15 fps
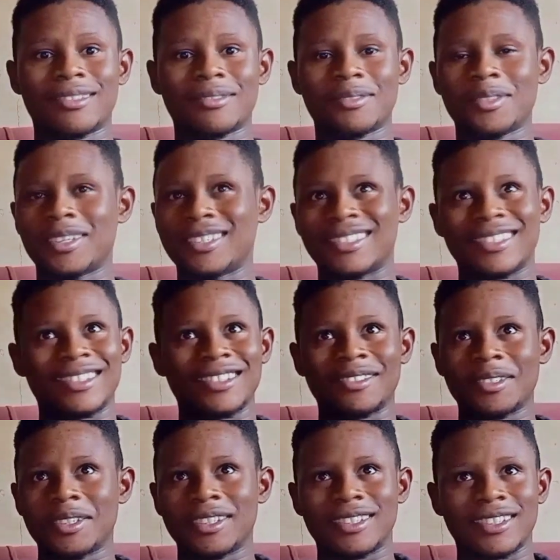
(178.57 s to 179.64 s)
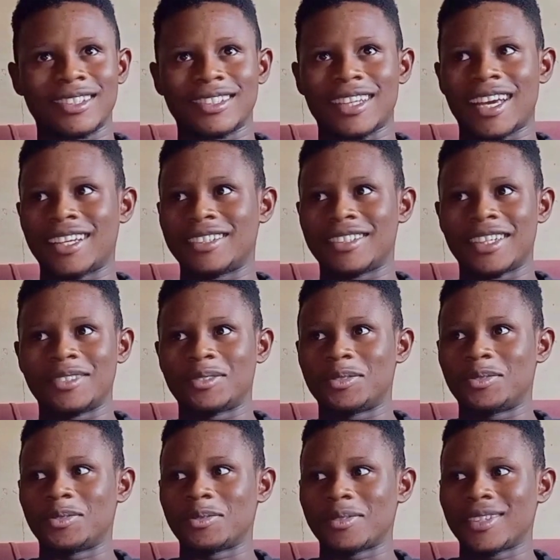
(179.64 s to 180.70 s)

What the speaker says: what's this guy trying to do?